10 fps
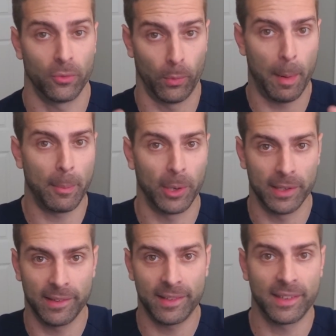remember,
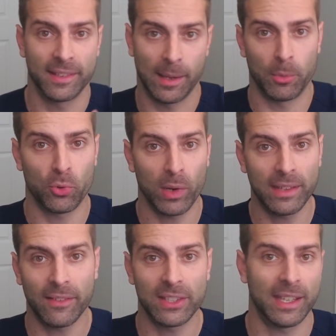this is December
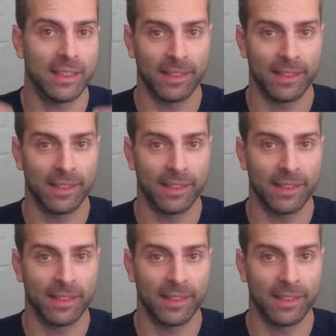2017,